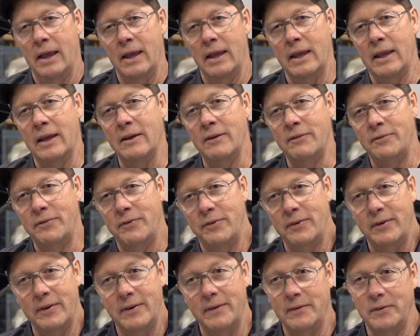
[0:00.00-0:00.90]

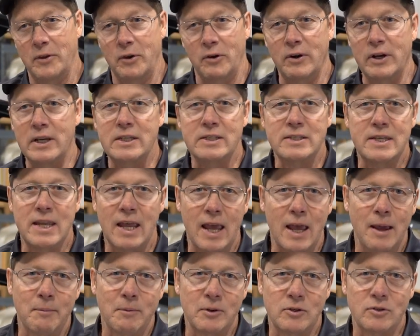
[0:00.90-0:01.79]
If there is
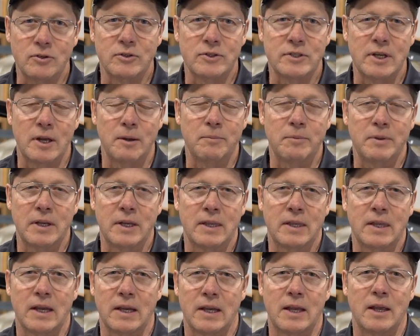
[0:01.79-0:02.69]
damage or
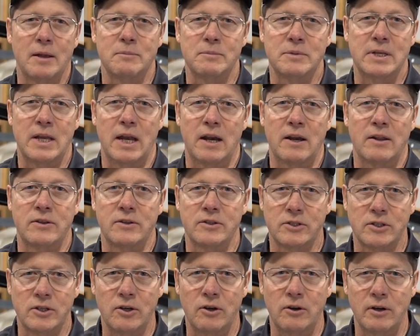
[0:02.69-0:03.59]
something that comes out of the
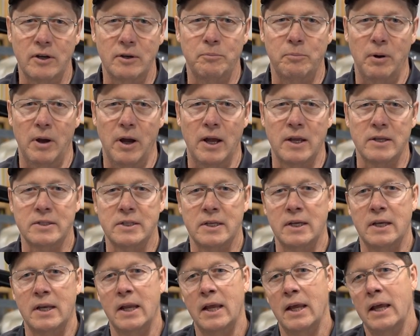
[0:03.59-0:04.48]
security
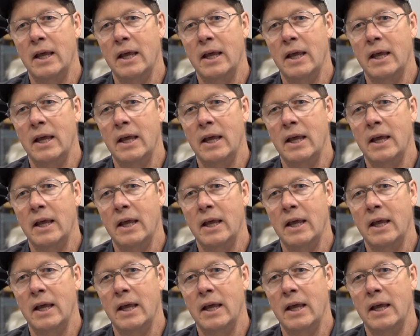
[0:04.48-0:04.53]
deposit,